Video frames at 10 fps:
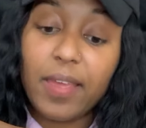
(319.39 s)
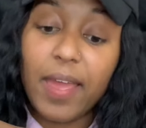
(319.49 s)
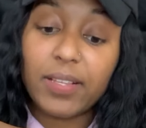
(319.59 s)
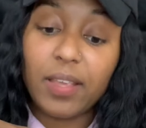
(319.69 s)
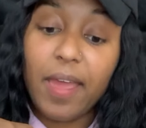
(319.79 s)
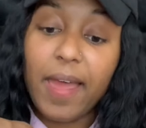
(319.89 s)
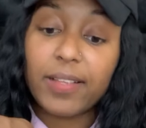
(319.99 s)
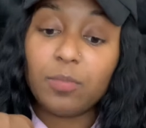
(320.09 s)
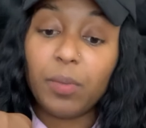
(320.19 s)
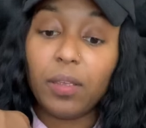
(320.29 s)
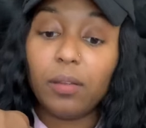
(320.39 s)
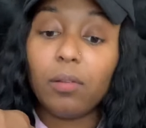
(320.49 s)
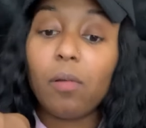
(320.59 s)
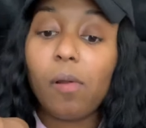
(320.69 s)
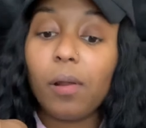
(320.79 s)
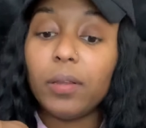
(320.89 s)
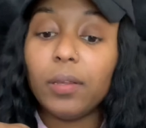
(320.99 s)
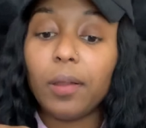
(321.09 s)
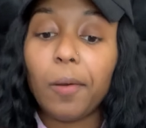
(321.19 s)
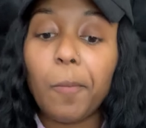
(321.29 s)
as it has been,
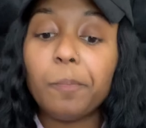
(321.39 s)
you know,